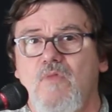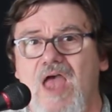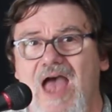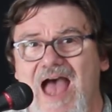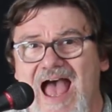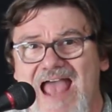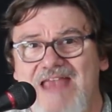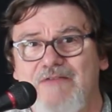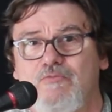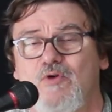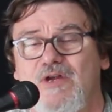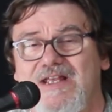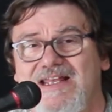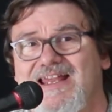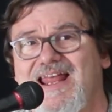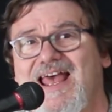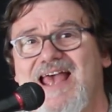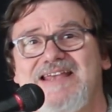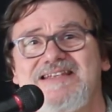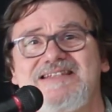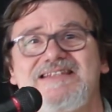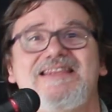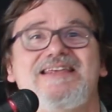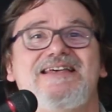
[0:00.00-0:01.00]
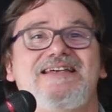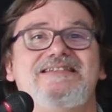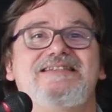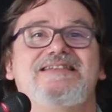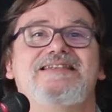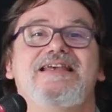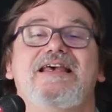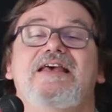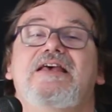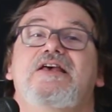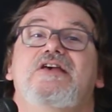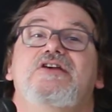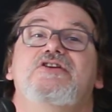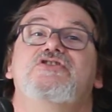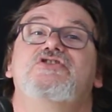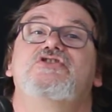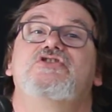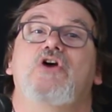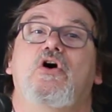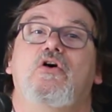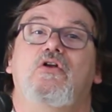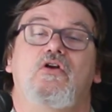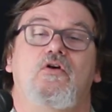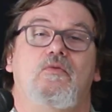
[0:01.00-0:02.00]
I realize this
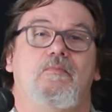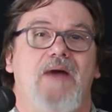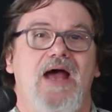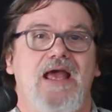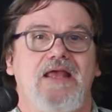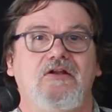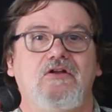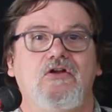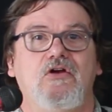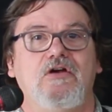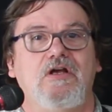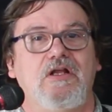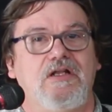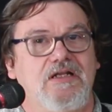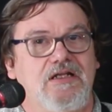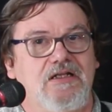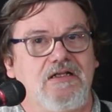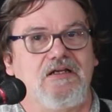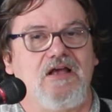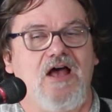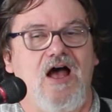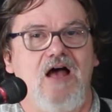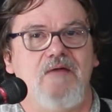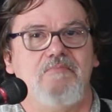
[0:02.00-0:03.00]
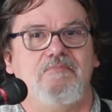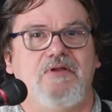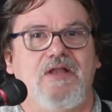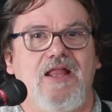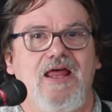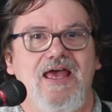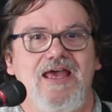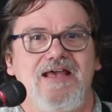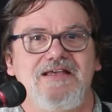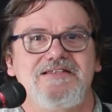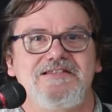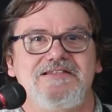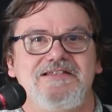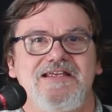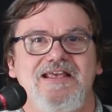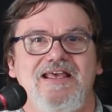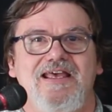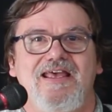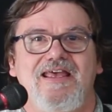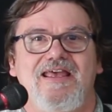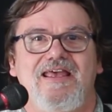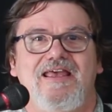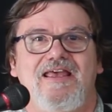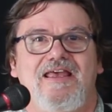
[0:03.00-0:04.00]
solo might look a little complex,
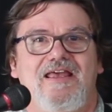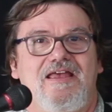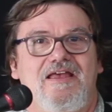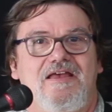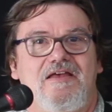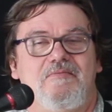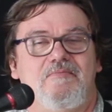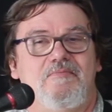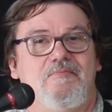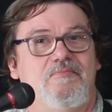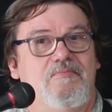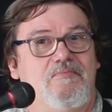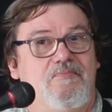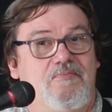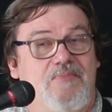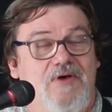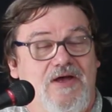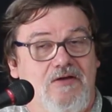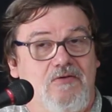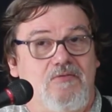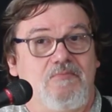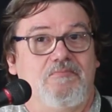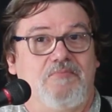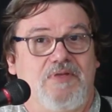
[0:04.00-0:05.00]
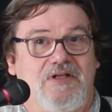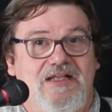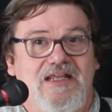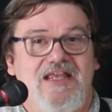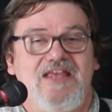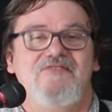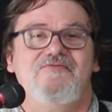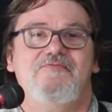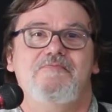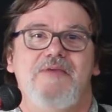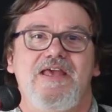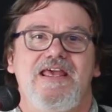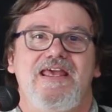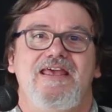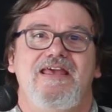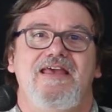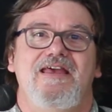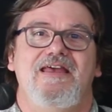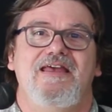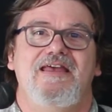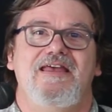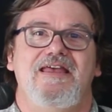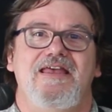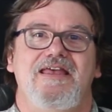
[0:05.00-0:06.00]
but believe me,
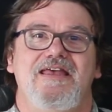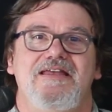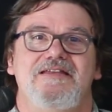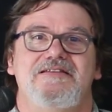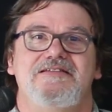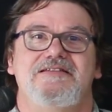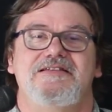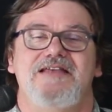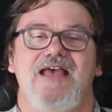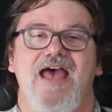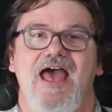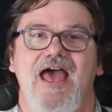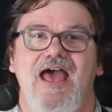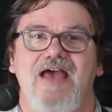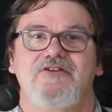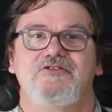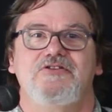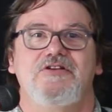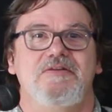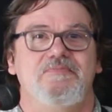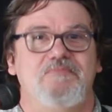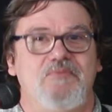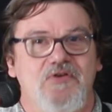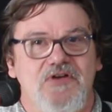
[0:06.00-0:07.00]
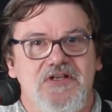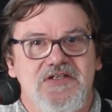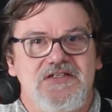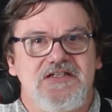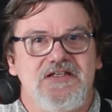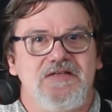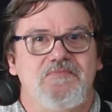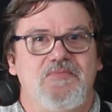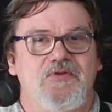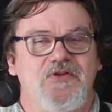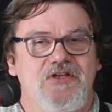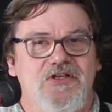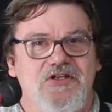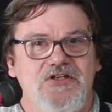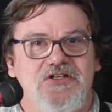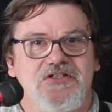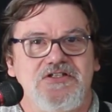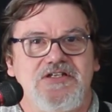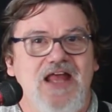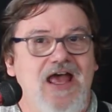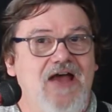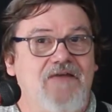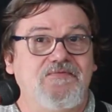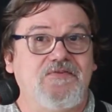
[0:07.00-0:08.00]
it's actually pretty simple. You
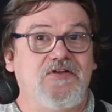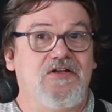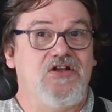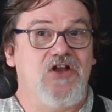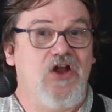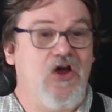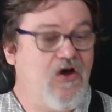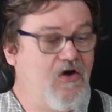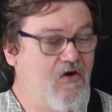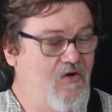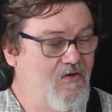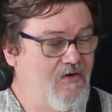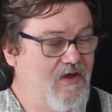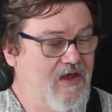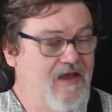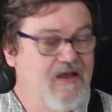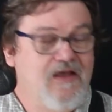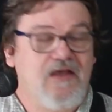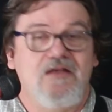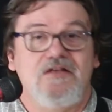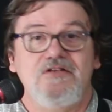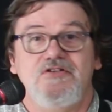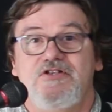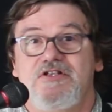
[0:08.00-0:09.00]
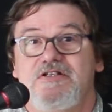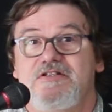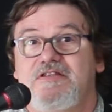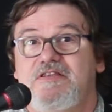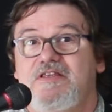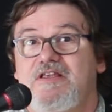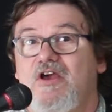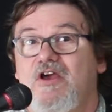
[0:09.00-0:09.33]
just have to know just